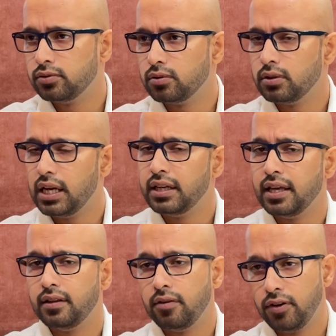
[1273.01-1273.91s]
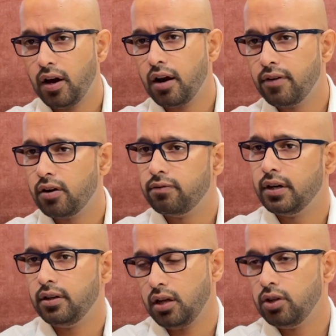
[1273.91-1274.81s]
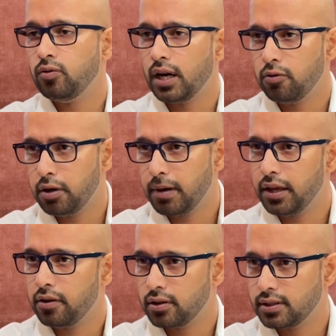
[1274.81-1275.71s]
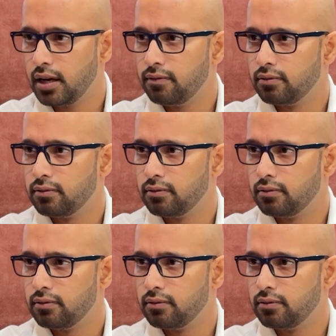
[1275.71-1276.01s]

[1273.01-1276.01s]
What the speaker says: So in case if you are aware of it, you can do it by yourself.